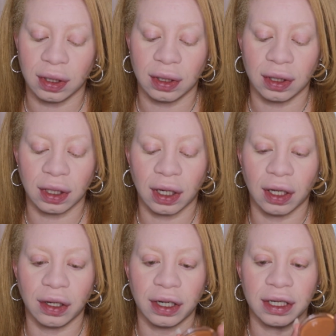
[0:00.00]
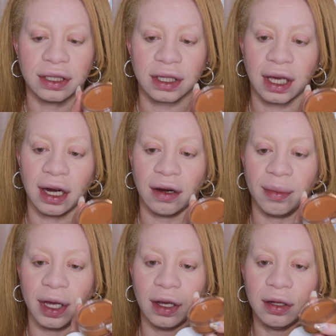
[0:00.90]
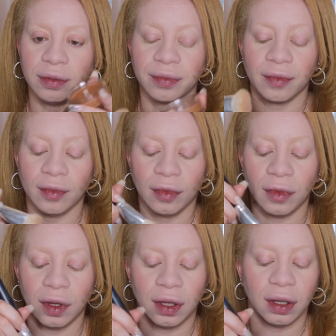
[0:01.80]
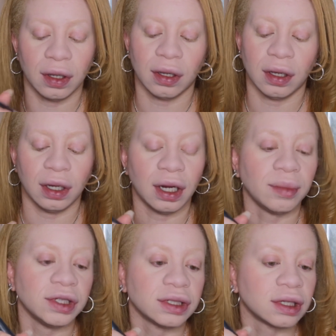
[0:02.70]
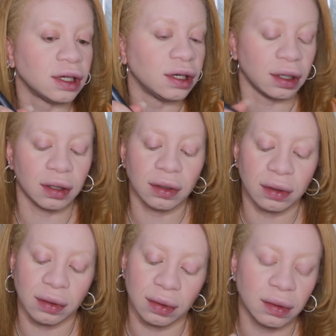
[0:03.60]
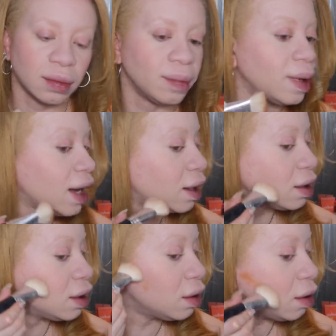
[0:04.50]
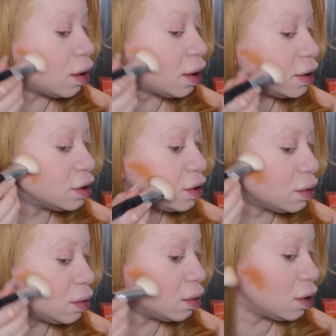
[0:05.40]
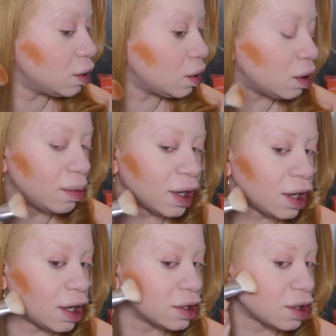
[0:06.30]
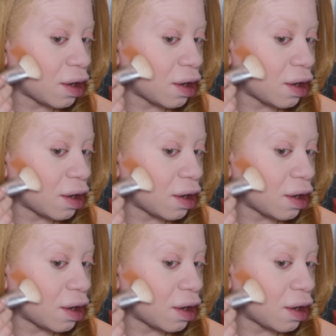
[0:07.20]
The color is Caramel. And I'm just going to pack a little onto, oh my gosh.